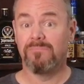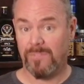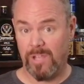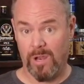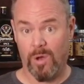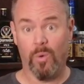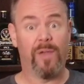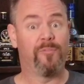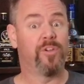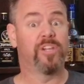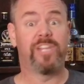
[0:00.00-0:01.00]
You know,
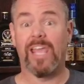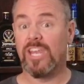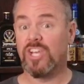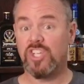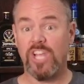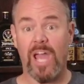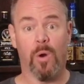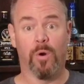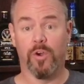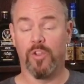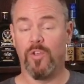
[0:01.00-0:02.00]
whenever you're taking a
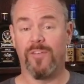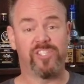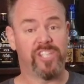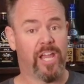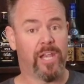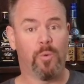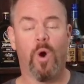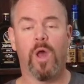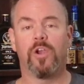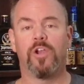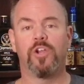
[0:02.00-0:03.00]
shower, you have standing
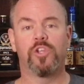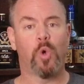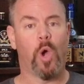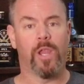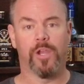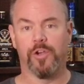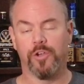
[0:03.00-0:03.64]
water in your toilet,